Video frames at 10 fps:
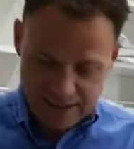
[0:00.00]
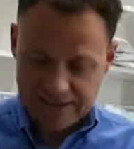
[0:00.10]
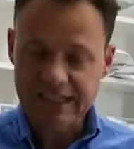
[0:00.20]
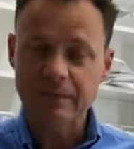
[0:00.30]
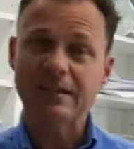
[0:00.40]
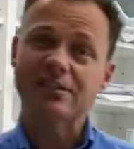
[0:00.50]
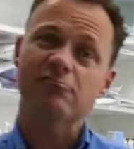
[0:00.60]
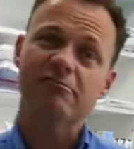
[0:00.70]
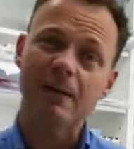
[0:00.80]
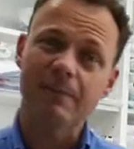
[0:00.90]
little bits of
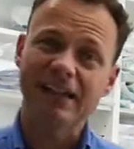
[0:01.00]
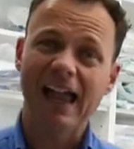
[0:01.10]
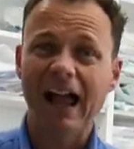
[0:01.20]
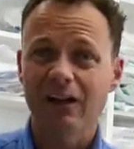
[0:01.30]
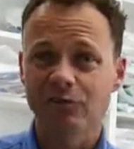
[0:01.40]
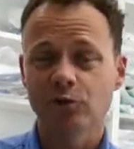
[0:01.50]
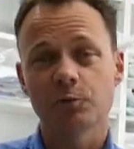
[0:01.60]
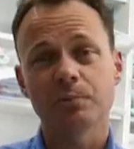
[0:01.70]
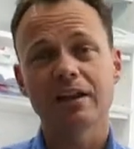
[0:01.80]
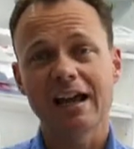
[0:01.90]
wrapping, alfoil,
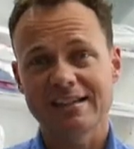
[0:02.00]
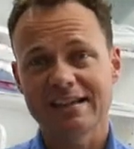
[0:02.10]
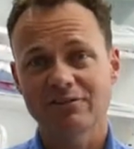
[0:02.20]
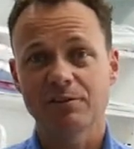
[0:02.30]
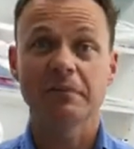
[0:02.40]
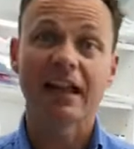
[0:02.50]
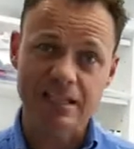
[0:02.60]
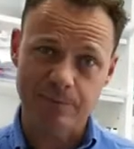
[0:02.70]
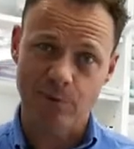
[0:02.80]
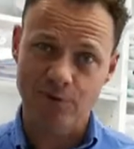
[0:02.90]
plastic from
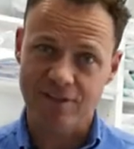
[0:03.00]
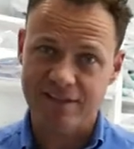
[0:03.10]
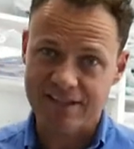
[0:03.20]
lunchboxes and